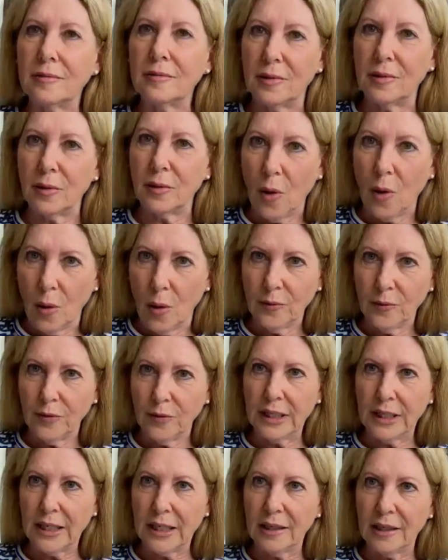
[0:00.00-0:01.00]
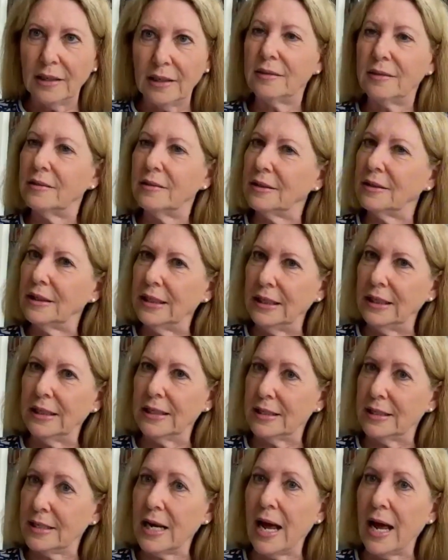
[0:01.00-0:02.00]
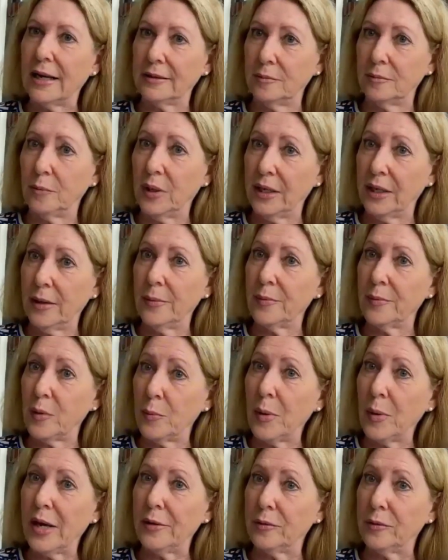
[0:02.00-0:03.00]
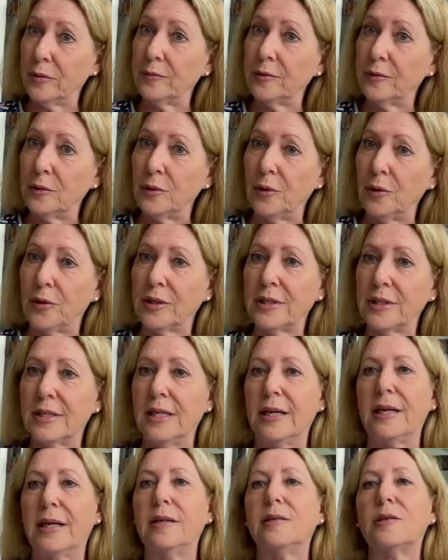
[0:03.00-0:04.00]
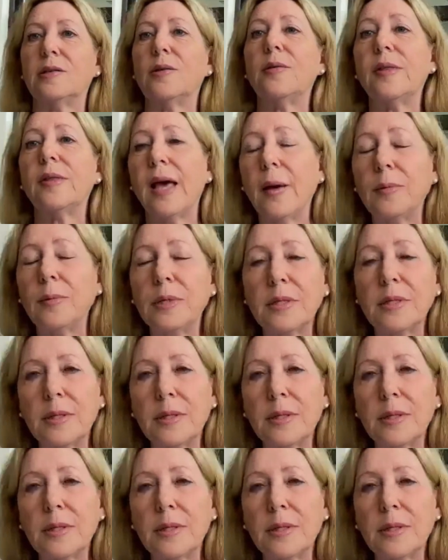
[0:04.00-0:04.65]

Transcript: hopefully he does not become the mayor of New York City. So that was